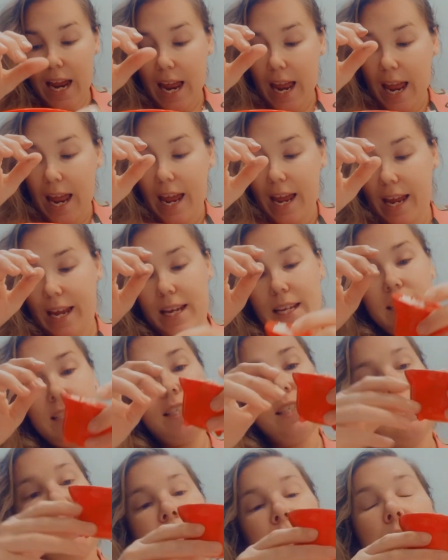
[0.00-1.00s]

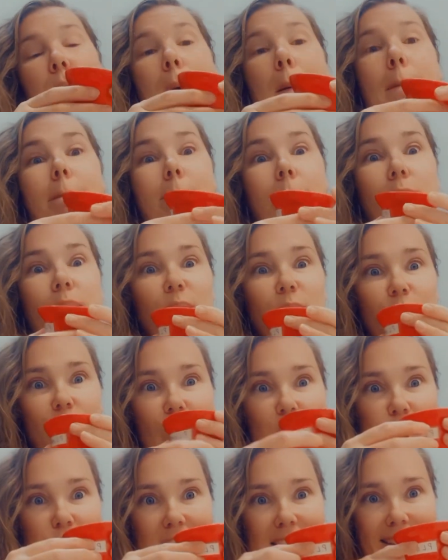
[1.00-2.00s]
And
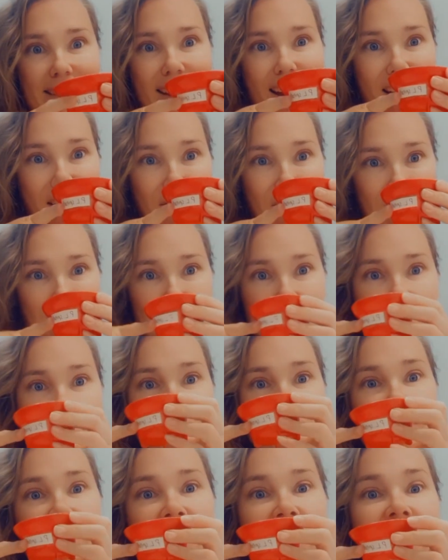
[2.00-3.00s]
Project Life.
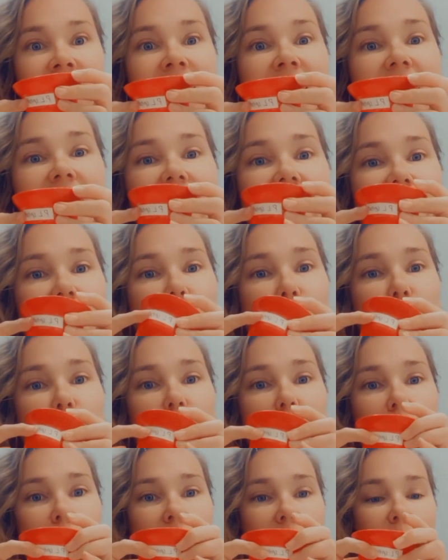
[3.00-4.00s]
And
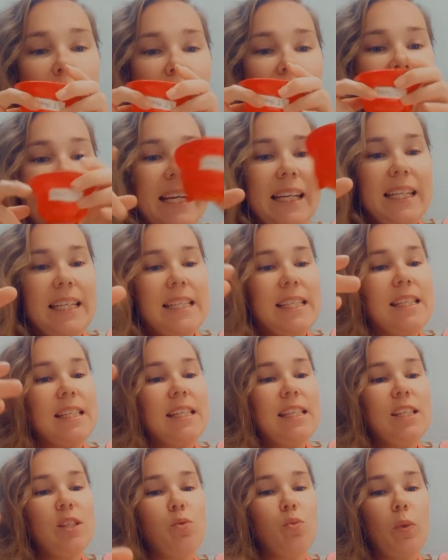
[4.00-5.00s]
what my plan
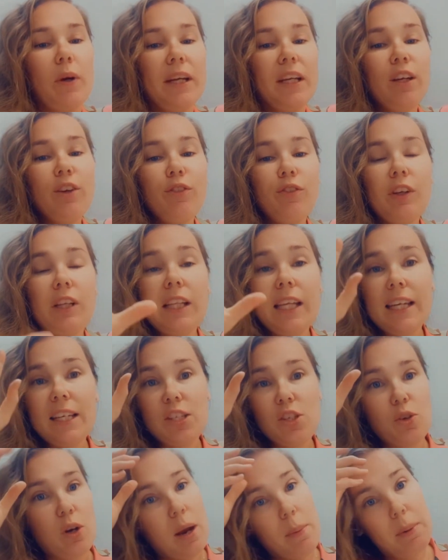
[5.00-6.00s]
is when I feel like
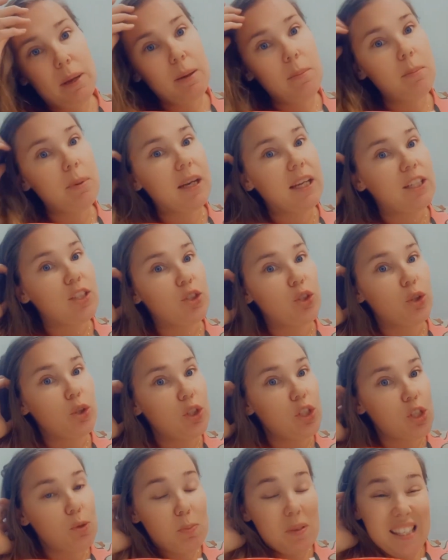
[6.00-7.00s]
scrapping, but I
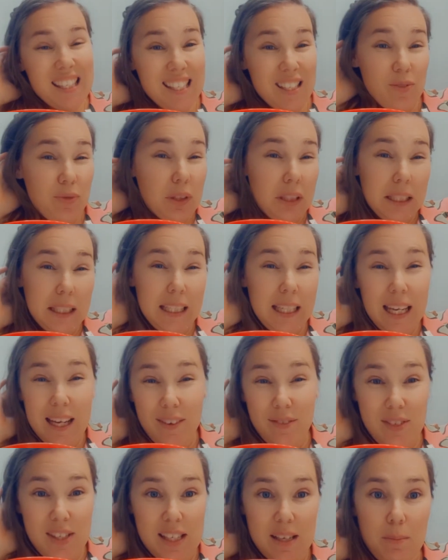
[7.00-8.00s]
don't specifically
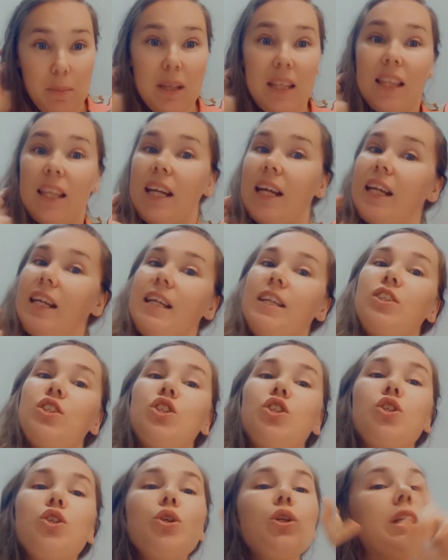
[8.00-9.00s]
have something that I need to
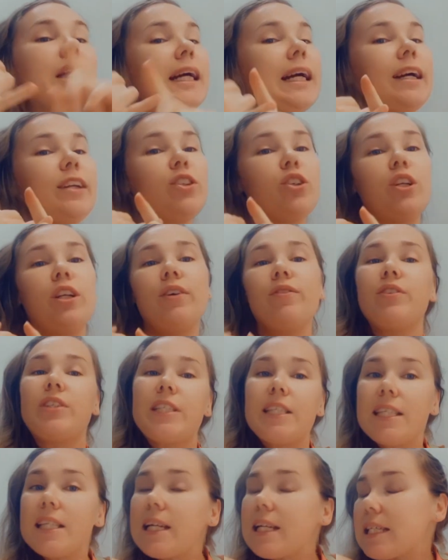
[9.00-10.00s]
do, like I don't have a
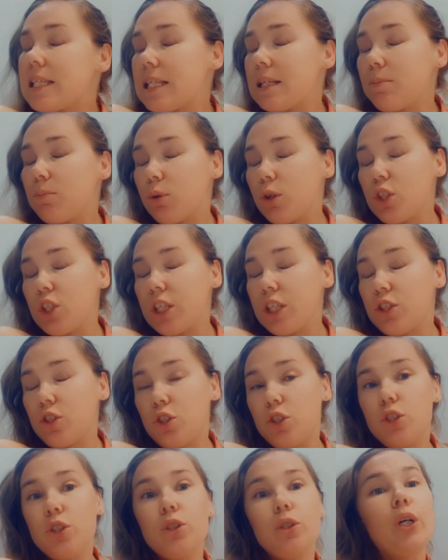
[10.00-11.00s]
design team project
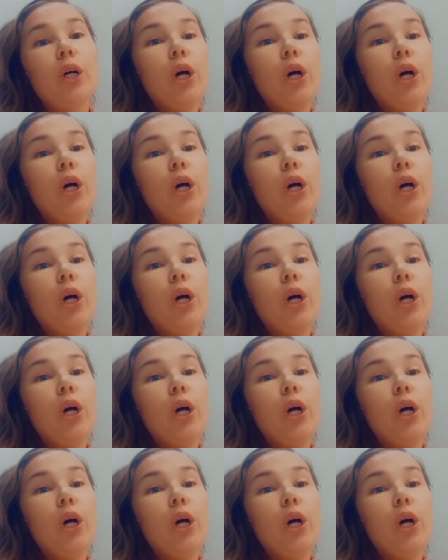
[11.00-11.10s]
due,